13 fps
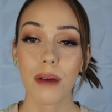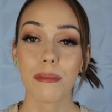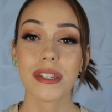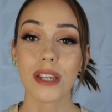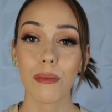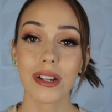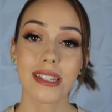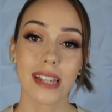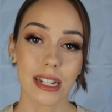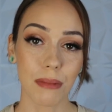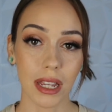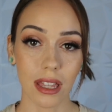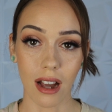Someone said
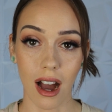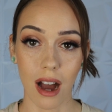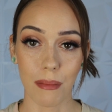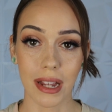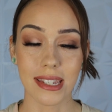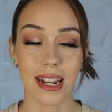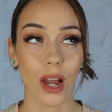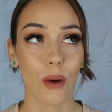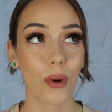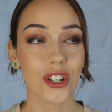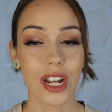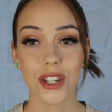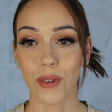to the comments, and I
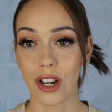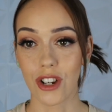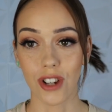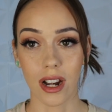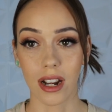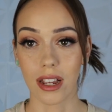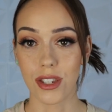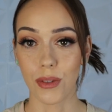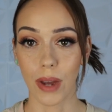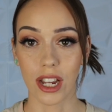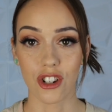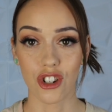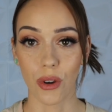wish I screenshotted it so
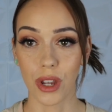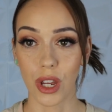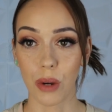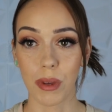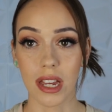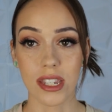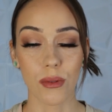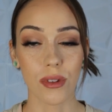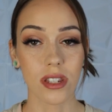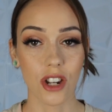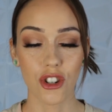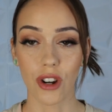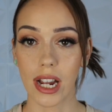I could show you because it was
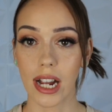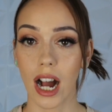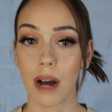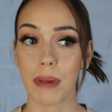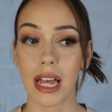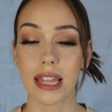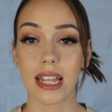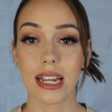such a great comment.